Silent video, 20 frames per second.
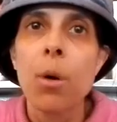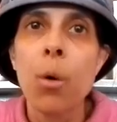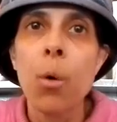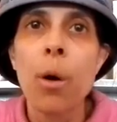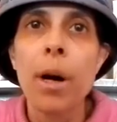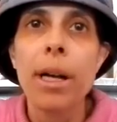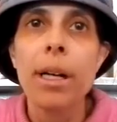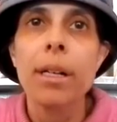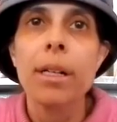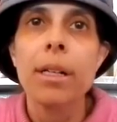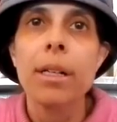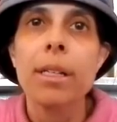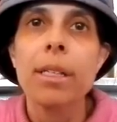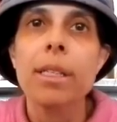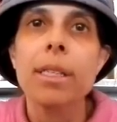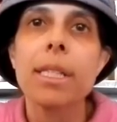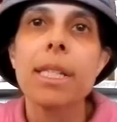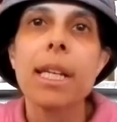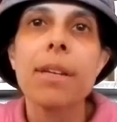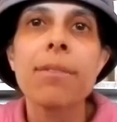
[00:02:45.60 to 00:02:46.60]
Or
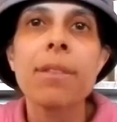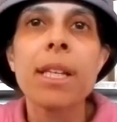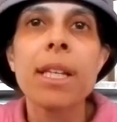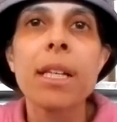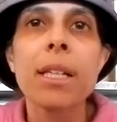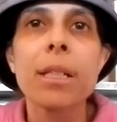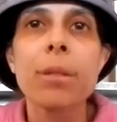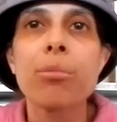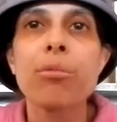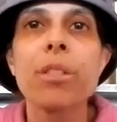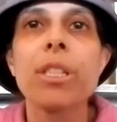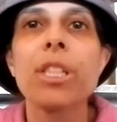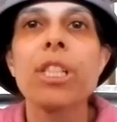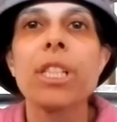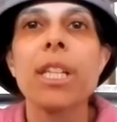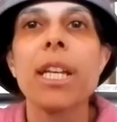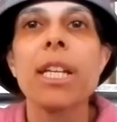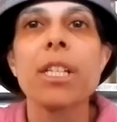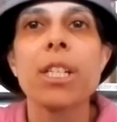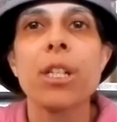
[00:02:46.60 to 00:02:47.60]
did he have little
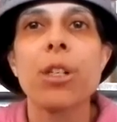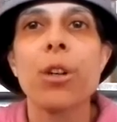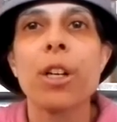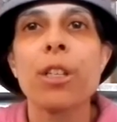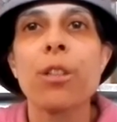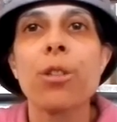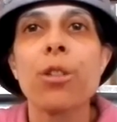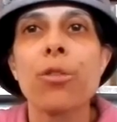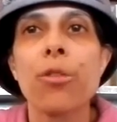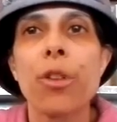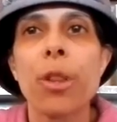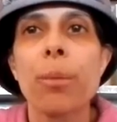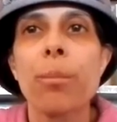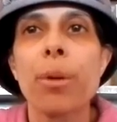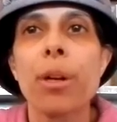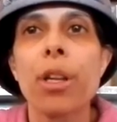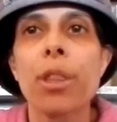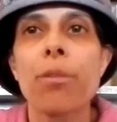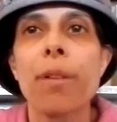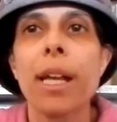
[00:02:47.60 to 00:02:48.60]
appreciation or use for the
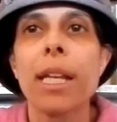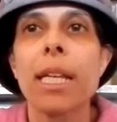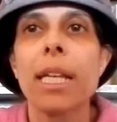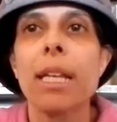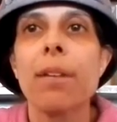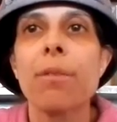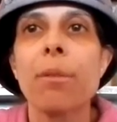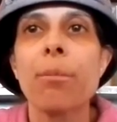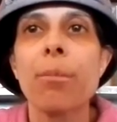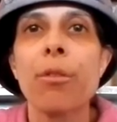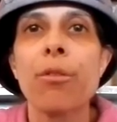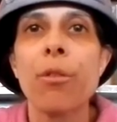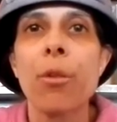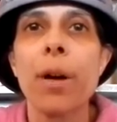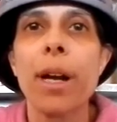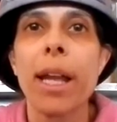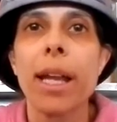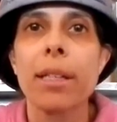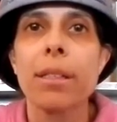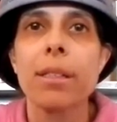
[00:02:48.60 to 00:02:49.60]
birthright even
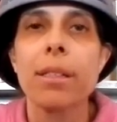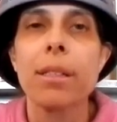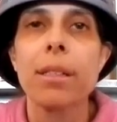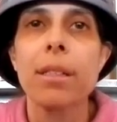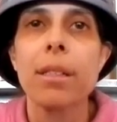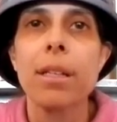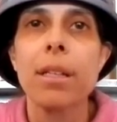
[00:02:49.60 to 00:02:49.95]
beforehand?